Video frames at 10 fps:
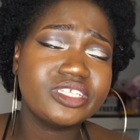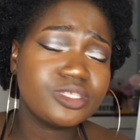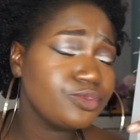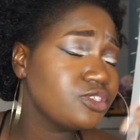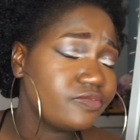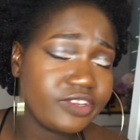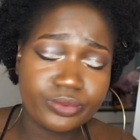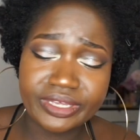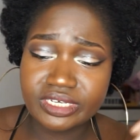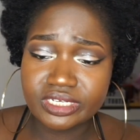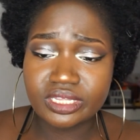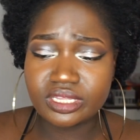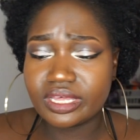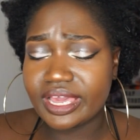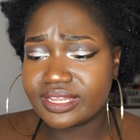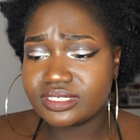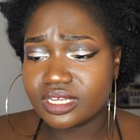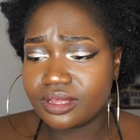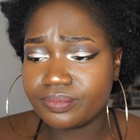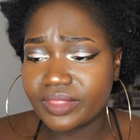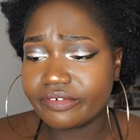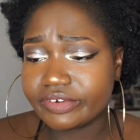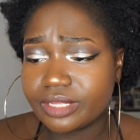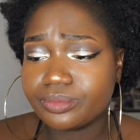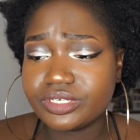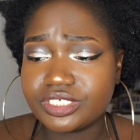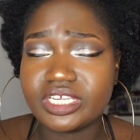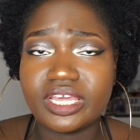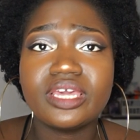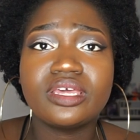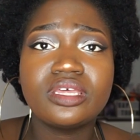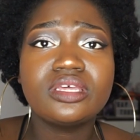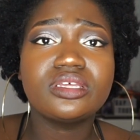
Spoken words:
It's beautifully weird, and I really appreciate it.